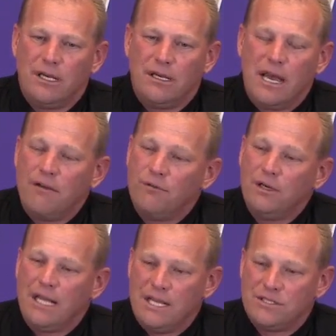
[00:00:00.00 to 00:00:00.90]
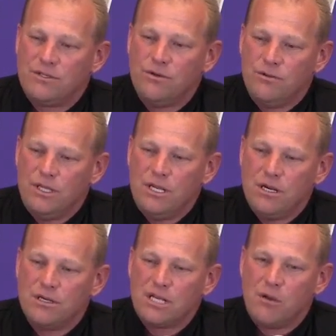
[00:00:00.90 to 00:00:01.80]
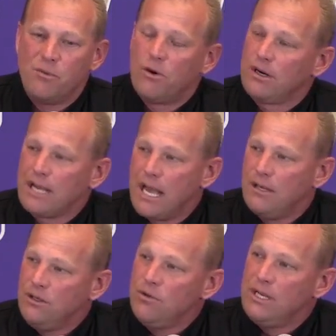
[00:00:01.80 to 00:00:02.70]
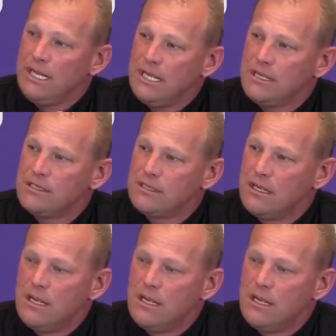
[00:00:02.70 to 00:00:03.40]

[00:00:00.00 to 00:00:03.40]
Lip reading: I've realized through the years how important continuity is.